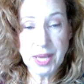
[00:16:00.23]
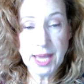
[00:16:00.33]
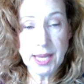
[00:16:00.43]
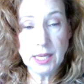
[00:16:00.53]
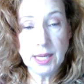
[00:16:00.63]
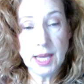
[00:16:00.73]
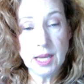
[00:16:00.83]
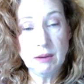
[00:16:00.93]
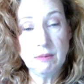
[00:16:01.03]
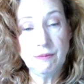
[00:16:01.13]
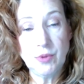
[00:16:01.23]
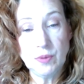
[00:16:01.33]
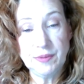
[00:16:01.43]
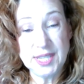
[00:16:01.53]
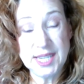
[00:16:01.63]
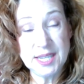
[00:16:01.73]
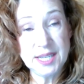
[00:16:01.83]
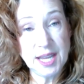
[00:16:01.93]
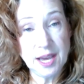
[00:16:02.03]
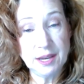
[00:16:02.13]
pain, and
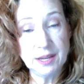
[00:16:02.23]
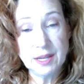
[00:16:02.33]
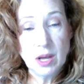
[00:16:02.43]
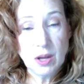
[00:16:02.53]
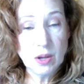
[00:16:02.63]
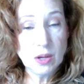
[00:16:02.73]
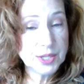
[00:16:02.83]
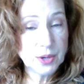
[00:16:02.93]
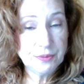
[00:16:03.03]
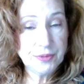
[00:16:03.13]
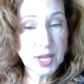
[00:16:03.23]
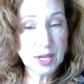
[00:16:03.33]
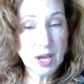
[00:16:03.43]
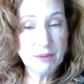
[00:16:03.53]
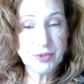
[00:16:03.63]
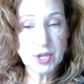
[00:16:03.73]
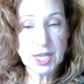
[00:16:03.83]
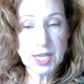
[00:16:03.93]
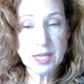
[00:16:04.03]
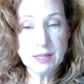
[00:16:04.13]
vulvodynia also find comfort
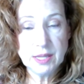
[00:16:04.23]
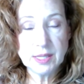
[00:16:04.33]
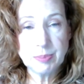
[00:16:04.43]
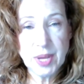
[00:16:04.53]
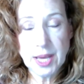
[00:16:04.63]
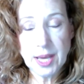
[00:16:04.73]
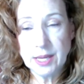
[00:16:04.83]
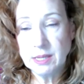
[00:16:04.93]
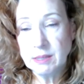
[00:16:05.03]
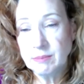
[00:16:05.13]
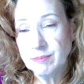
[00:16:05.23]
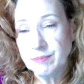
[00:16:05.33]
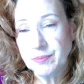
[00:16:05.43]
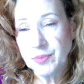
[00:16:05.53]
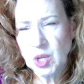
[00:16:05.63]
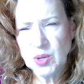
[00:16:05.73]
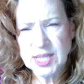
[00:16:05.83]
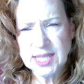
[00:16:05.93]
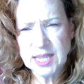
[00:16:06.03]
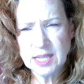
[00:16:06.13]
in this med. There
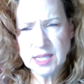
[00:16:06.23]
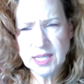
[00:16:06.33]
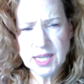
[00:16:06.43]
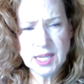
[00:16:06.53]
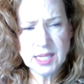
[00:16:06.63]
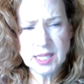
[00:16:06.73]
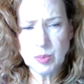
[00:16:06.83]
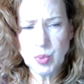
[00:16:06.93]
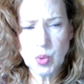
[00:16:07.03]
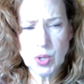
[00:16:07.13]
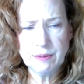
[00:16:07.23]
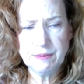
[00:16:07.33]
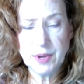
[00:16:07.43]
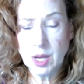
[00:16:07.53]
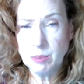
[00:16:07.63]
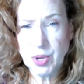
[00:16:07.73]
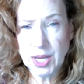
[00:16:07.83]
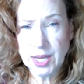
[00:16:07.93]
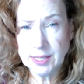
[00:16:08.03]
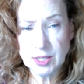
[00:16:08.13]
isn't any supportive,
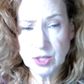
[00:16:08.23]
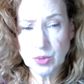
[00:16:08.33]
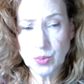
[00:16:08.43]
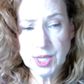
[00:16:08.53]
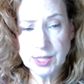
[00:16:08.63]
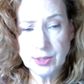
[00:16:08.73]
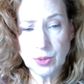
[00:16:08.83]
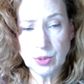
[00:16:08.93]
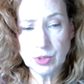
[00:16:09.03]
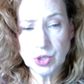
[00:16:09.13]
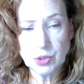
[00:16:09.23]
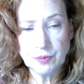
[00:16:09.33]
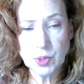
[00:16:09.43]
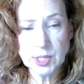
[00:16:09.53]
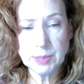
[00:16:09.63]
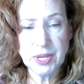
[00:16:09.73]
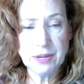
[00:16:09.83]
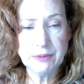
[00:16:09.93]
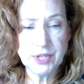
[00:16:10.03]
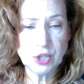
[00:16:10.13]
unbiased research for its
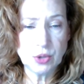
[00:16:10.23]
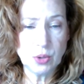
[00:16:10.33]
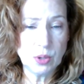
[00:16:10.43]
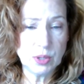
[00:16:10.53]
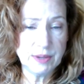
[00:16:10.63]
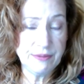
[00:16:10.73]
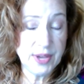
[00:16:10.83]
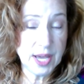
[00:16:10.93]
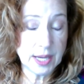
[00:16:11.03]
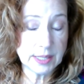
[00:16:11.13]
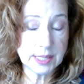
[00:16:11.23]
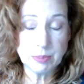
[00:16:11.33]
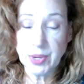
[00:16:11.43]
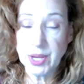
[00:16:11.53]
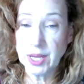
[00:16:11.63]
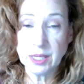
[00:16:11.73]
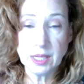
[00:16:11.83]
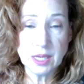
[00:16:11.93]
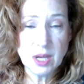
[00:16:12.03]
beneficial effects, but